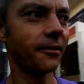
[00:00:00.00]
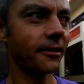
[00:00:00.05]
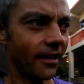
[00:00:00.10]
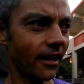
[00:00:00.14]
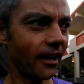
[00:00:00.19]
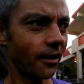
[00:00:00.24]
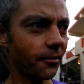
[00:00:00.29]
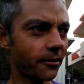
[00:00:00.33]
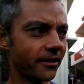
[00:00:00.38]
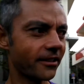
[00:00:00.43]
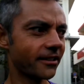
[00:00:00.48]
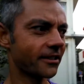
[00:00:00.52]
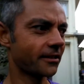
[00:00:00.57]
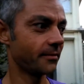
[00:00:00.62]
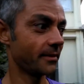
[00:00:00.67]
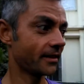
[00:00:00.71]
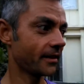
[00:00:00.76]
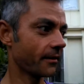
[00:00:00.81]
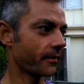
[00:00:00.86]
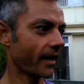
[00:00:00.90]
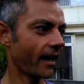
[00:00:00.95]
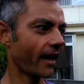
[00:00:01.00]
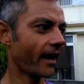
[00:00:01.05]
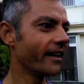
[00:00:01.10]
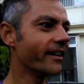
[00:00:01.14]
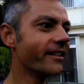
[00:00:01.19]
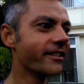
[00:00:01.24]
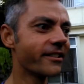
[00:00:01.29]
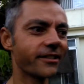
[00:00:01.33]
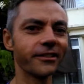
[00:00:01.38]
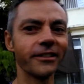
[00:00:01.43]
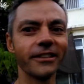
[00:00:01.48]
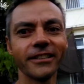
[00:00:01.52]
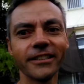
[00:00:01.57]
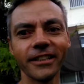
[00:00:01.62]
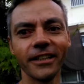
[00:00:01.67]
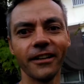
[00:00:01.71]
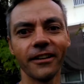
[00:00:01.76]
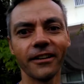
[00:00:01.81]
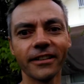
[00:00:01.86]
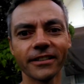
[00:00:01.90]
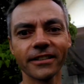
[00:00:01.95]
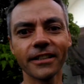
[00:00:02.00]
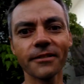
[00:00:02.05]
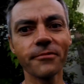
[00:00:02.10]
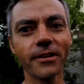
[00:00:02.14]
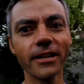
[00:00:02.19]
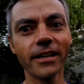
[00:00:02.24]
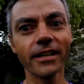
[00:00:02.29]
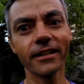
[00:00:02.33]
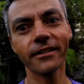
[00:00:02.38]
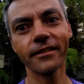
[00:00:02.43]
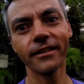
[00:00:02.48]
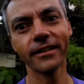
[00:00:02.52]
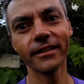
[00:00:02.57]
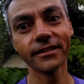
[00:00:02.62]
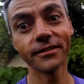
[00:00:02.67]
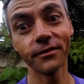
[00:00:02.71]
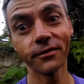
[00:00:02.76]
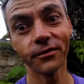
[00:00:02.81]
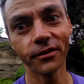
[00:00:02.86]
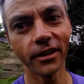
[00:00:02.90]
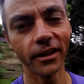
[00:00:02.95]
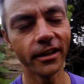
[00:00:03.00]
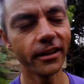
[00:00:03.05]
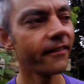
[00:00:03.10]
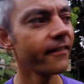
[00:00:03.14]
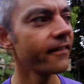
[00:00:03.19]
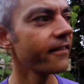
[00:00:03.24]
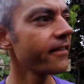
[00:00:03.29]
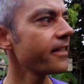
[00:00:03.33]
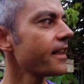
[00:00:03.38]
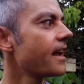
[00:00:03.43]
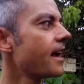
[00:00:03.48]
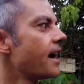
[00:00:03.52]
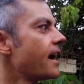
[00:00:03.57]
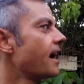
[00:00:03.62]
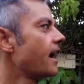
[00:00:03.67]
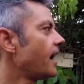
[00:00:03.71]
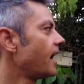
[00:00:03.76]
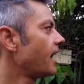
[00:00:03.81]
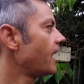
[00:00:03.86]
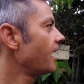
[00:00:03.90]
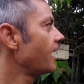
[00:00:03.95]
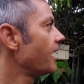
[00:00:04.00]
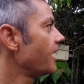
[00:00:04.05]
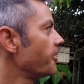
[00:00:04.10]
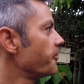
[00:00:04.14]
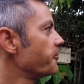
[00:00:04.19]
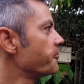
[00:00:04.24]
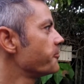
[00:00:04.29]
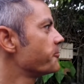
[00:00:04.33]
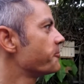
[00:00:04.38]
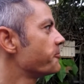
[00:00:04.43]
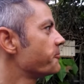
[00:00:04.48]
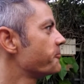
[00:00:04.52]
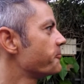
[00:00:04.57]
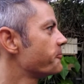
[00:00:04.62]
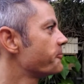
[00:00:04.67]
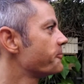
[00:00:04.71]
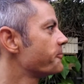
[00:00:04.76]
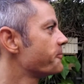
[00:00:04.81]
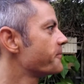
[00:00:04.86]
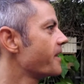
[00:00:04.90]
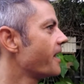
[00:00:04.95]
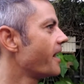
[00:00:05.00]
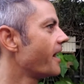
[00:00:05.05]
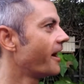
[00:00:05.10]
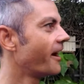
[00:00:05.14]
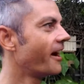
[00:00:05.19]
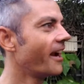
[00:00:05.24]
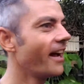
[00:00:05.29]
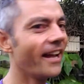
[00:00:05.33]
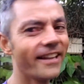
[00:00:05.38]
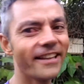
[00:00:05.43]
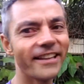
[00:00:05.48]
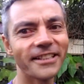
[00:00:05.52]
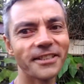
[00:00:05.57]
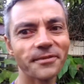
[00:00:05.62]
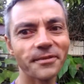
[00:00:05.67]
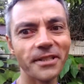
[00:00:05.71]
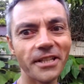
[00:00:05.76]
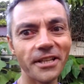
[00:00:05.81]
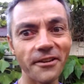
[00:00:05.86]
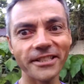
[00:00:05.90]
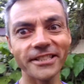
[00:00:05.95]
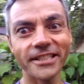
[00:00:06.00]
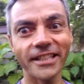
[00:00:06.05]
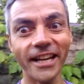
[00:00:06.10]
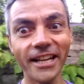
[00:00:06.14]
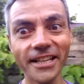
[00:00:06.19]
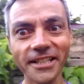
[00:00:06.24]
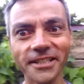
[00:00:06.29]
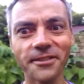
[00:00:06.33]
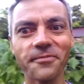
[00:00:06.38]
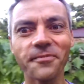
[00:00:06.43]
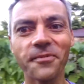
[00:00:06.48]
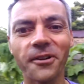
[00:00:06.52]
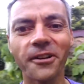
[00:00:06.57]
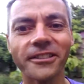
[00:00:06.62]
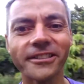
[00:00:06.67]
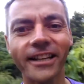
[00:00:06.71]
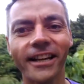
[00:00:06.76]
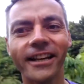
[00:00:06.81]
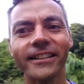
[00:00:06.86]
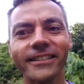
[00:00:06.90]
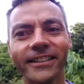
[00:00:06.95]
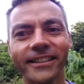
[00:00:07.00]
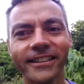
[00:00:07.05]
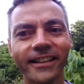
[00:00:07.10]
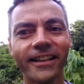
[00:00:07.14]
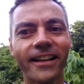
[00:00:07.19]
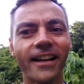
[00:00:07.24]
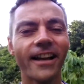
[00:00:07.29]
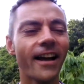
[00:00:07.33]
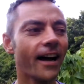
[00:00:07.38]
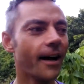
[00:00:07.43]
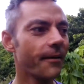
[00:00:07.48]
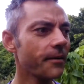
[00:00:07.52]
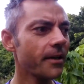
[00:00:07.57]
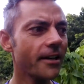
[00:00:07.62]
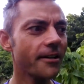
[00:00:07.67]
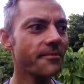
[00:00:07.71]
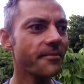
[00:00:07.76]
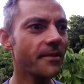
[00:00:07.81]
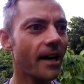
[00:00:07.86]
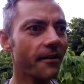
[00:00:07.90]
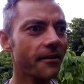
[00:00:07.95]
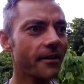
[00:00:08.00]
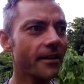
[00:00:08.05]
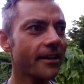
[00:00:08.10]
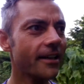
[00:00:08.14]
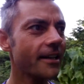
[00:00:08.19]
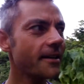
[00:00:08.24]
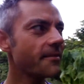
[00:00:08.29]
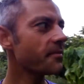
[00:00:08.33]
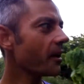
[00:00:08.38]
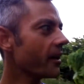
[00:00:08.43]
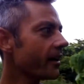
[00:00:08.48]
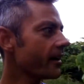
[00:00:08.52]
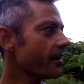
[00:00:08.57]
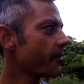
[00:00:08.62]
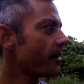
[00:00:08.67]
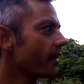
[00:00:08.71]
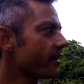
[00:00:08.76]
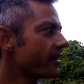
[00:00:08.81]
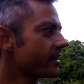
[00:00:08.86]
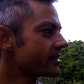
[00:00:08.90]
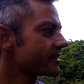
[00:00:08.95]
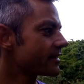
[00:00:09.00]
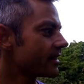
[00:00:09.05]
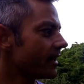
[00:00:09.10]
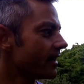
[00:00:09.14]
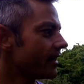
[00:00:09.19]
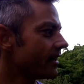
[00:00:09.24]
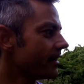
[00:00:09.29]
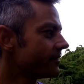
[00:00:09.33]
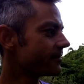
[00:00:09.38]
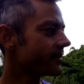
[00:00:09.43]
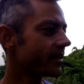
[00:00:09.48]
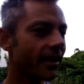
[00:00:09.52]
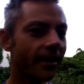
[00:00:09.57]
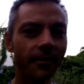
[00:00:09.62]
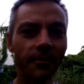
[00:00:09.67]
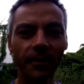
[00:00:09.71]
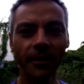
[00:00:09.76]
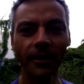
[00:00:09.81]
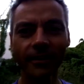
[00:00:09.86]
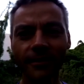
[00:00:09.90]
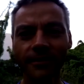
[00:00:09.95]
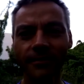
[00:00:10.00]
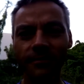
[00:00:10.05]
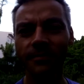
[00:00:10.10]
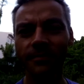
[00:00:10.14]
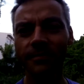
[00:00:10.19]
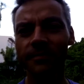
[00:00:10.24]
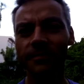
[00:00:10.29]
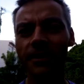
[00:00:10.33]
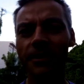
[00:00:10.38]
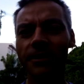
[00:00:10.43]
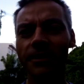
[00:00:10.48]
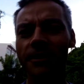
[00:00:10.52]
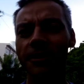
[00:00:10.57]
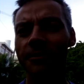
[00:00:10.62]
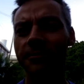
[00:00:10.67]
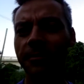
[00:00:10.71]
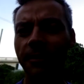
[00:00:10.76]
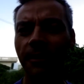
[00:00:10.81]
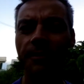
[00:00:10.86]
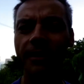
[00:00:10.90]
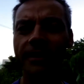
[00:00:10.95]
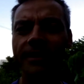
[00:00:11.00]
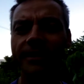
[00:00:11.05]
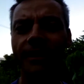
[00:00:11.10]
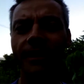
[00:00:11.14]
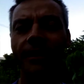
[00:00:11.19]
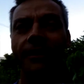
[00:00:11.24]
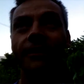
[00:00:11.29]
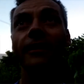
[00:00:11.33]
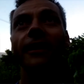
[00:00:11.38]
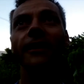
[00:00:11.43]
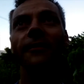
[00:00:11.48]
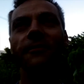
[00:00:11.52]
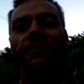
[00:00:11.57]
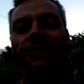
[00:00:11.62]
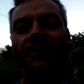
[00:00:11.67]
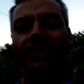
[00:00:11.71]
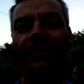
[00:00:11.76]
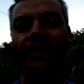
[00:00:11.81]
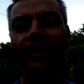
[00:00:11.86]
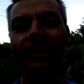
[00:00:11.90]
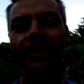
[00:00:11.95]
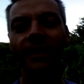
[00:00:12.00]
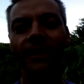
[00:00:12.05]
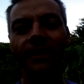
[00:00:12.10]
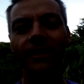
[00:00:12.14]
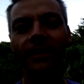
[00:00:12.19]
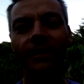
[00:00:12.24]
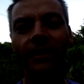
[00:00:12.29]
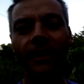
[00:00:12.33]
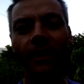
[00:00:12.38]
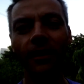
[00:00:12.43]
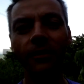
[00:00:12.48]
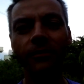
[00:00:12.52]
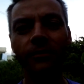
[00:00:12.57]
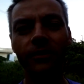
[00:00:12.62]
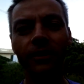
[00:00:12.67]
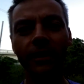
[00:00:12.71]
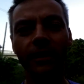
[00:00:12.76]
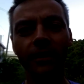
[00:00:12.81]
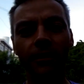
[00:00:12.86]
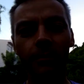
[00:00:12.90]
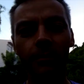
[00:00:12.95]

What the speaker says: I want this to be something I enjoy too, because I'm really doing this for fun. All right, that's my new education project. I'm gonna keep blogging about this, video blogs, YouTube probably. So hopefully